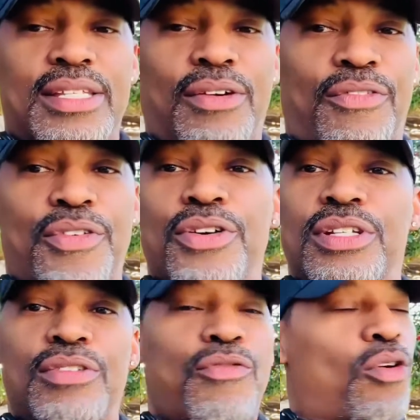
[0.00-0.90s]
So
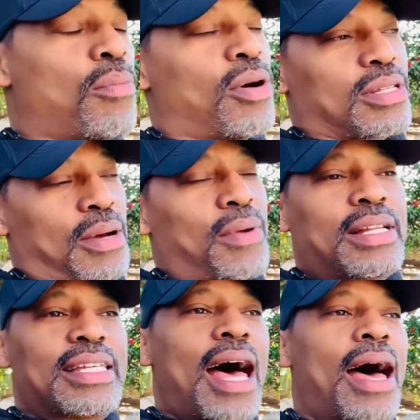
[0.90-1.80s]
first and foremost, I
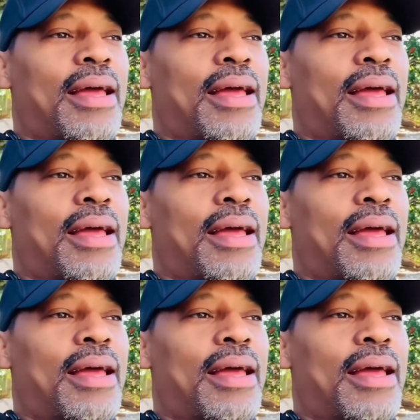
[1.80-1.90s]
want to